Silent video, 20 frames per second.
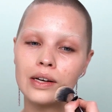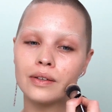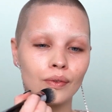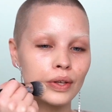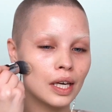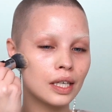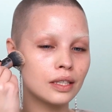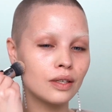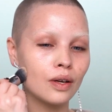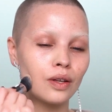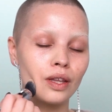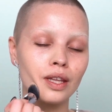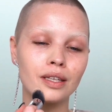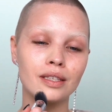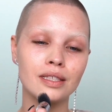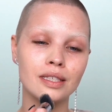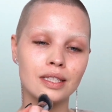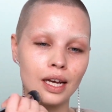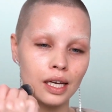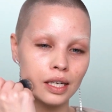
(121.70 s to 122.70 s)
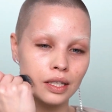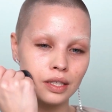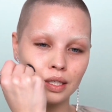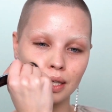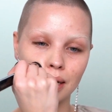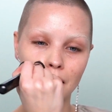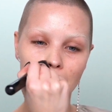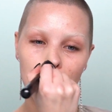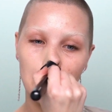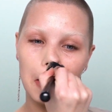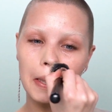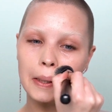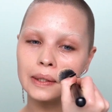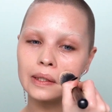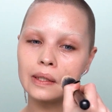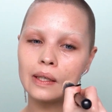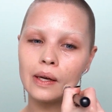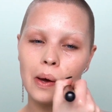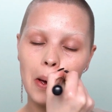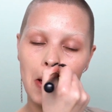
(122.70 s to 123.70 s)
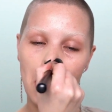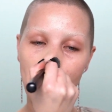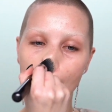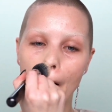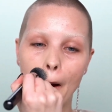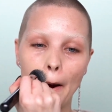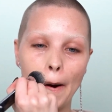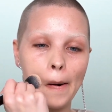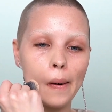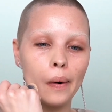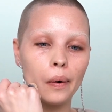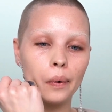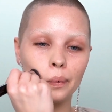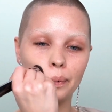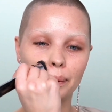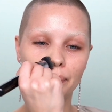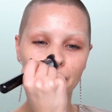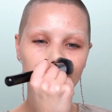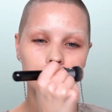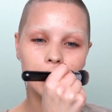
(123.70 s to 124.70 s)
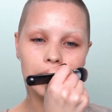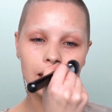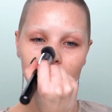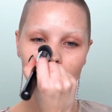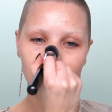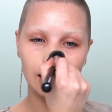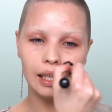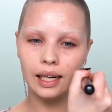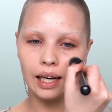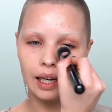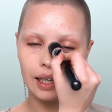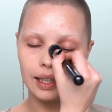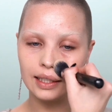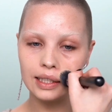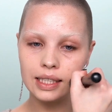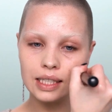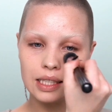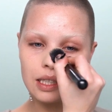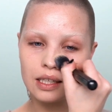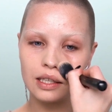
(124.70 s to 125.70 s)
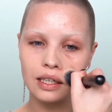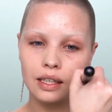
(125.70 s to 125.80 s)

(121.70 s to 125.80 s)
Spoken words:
Okay, so the texture is really light.